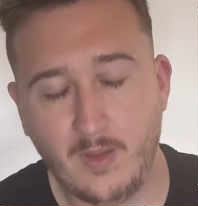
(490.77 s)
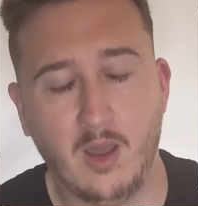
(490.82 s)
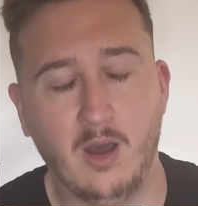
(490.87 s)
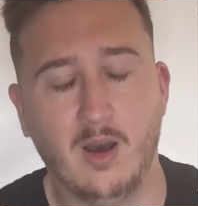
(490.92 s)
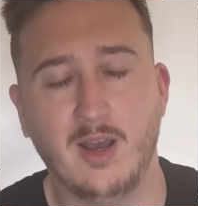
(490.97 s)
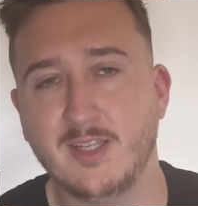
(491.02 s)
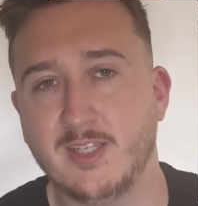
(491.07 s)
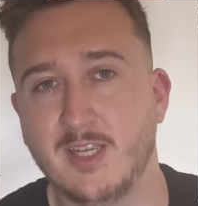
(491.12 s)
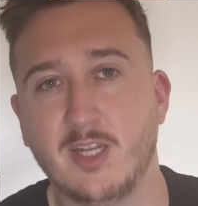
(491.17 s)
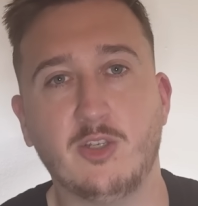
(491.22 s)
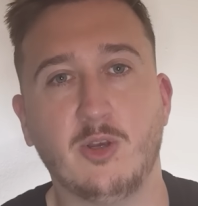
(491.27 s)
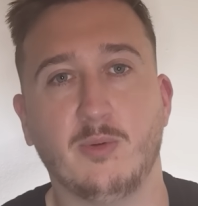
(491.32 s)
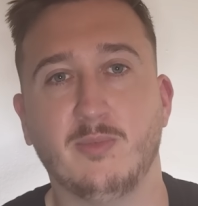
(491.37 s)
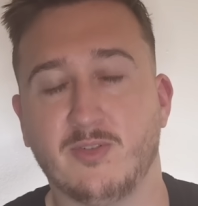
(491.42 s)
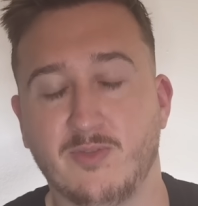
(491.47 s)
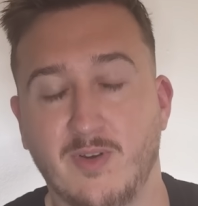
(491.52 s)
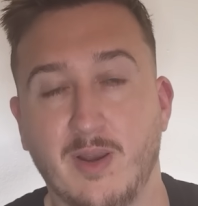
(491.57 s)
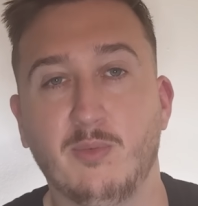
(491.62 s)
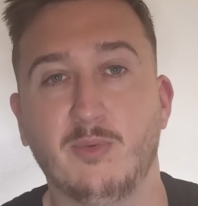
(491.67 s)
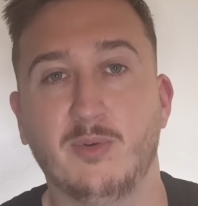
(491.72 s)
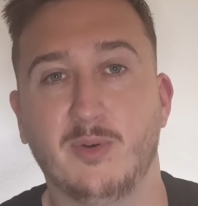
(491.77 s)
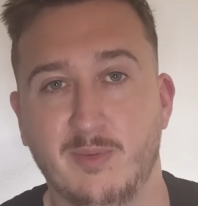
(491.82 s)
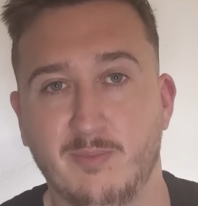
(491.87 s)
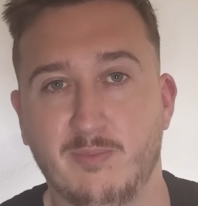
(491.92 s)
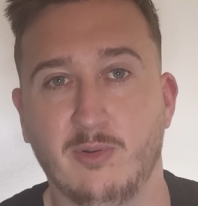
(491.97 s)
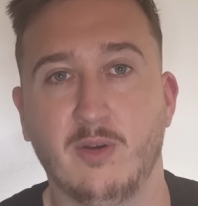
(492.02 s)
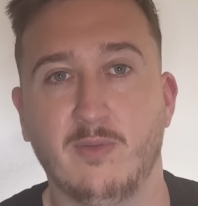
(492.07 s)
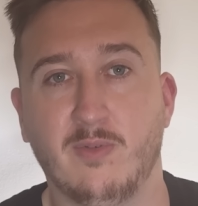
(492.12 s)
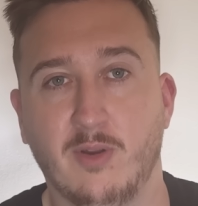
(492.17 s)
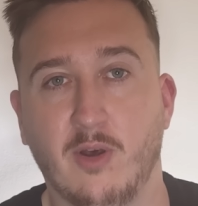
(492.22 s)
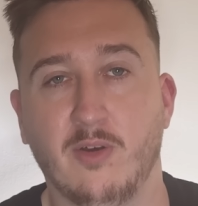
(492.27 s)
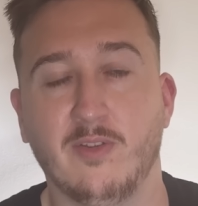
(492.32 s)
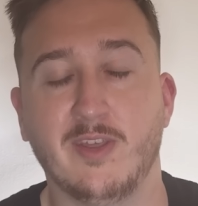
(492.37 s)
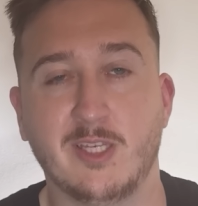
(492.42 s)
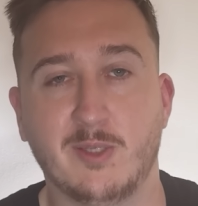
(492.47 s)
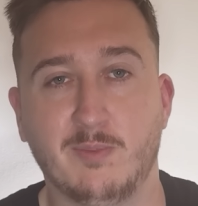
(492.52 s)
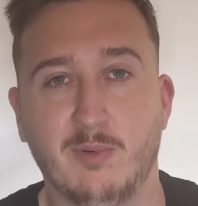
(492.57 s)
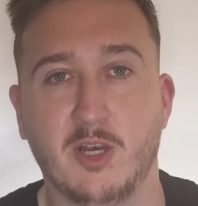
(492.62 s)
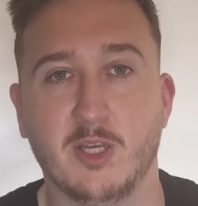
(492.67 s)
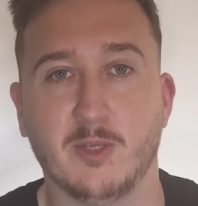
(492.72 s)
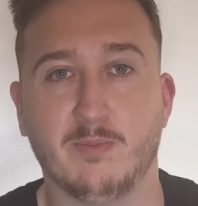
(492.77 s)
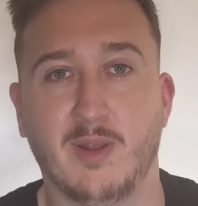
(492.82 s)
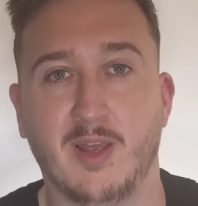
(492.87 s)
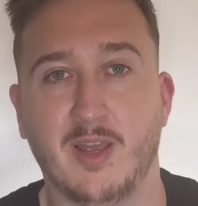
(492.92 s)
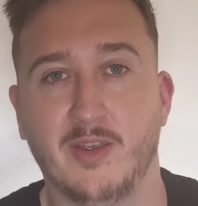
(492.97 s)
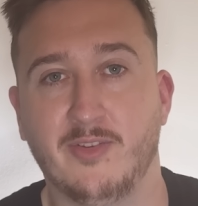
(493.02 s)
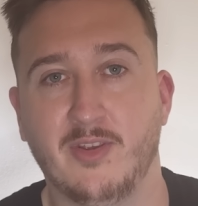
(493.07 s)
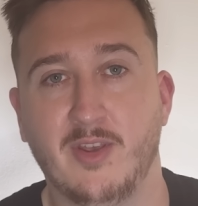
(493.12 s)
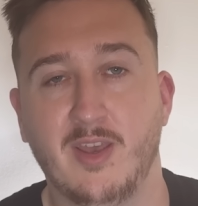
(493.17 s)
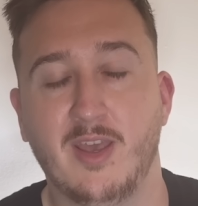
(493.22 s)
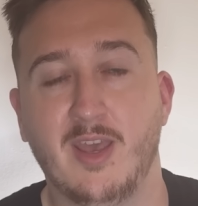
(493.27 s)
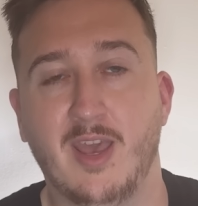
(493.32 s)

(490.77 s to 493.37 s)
I said Thomas Frank will improve a lot of these Spurs players,